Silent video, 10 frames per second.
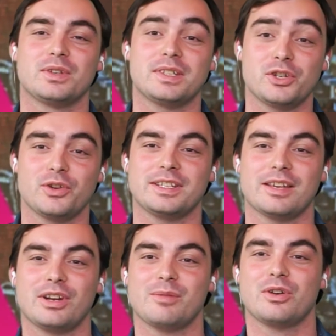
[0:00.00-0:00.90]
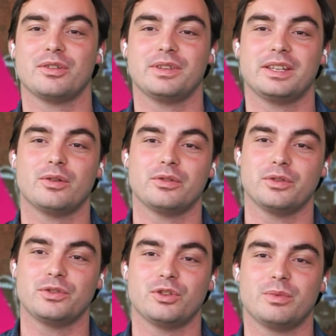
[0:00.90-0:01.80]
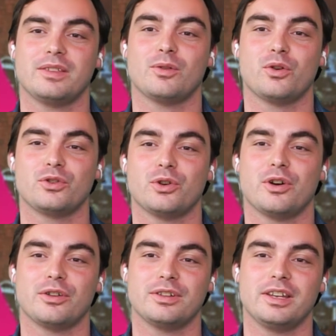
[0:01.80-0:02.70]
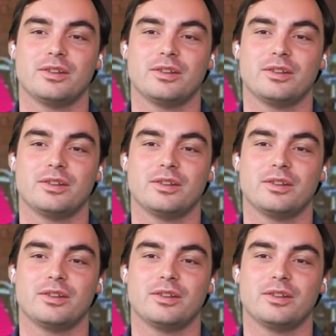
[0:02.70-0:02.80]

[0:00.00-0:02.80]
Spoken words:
session is available on video on YouTube and audio only